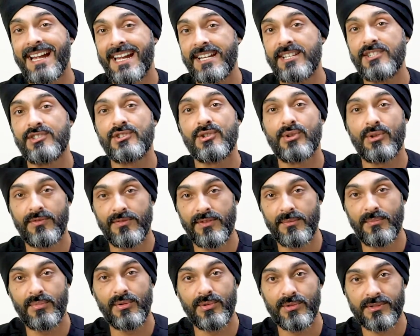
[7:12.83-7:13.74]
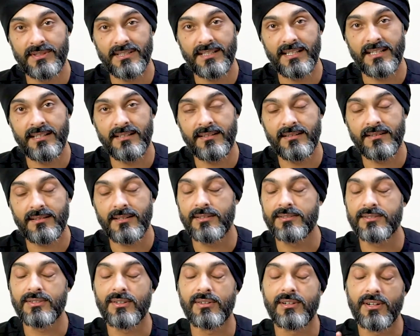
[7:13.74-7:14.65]
edge of the porcelain,
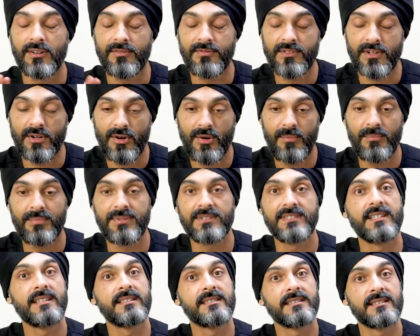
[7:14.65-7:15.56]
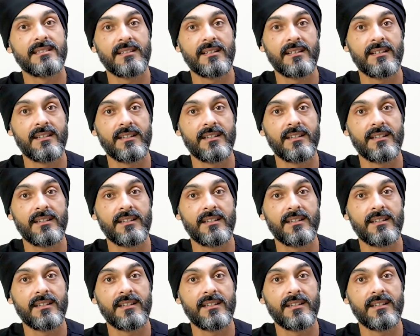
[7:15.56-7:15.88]
sorry, of the composite